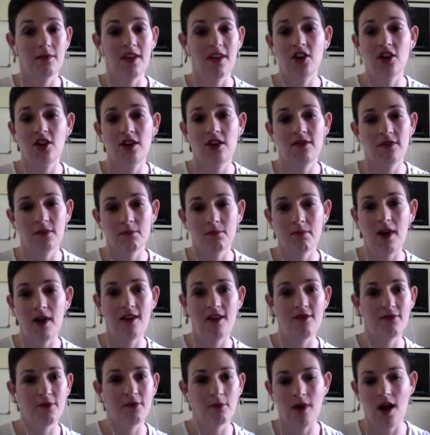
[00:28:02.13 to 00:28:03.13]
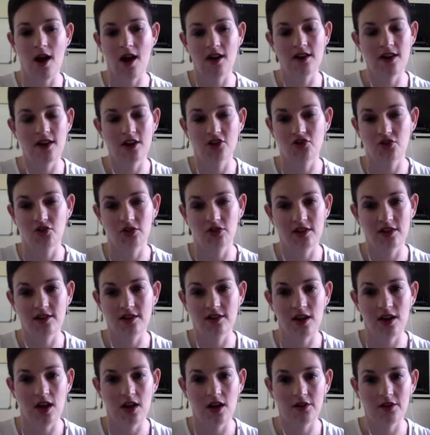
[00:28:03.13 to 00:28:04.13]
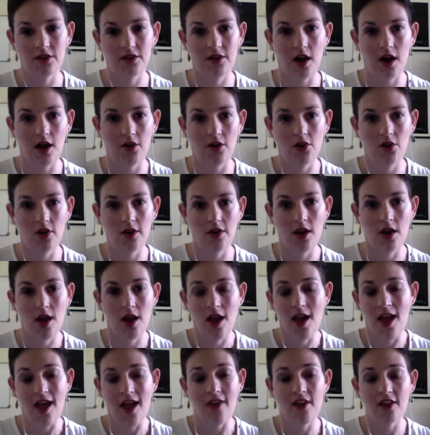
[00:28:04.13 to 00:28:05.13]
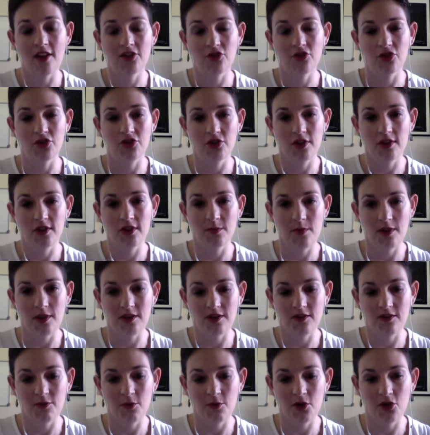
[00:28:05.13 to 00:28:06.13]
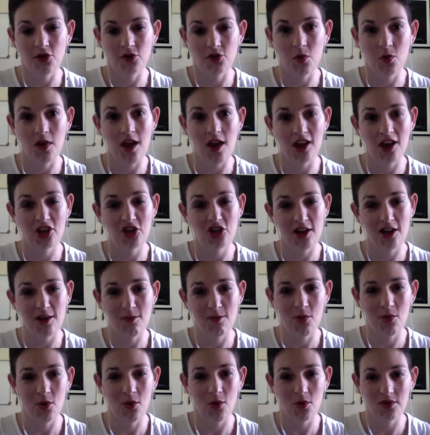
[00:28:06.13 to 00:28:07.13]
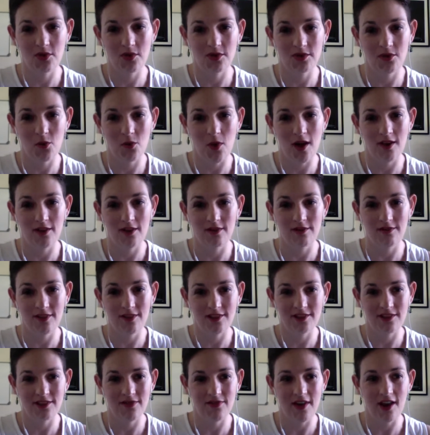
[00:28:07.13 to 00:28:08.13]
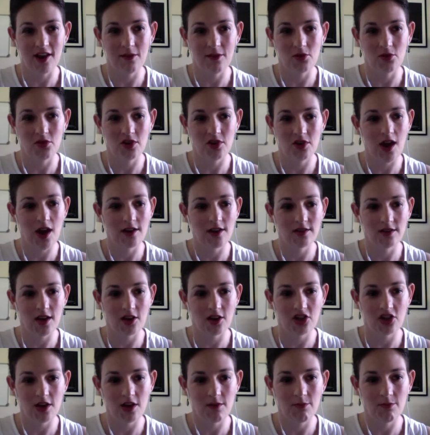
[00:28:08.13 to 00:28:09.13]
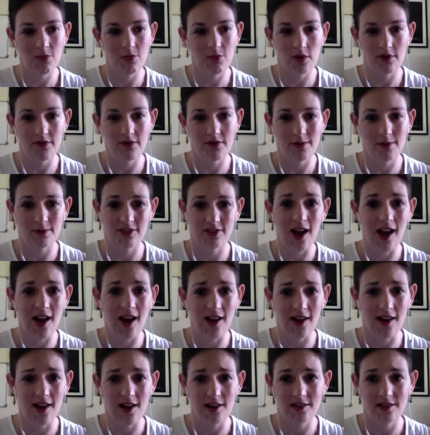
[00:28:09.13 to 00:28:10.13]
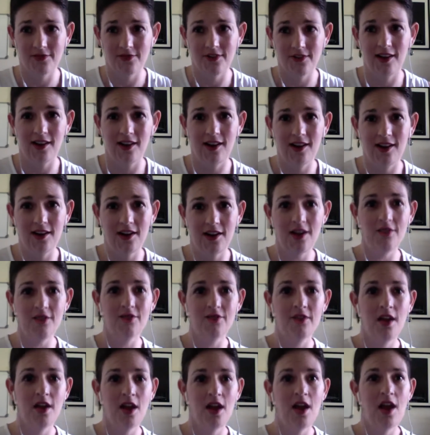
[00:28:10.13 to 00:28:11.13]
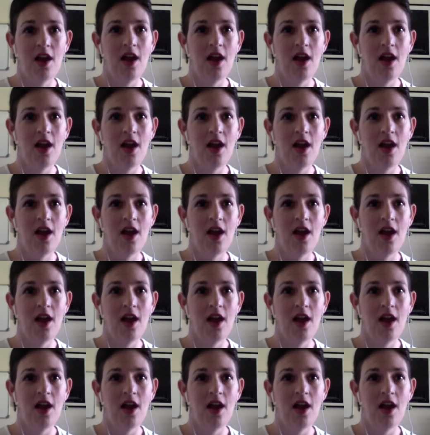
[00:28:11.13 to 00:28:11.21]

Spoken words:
They don't even pay for my natural desiccated thyroid. And that's also expensive because we actually import, the one that's available here is actually imported from Thailand, funnily enough.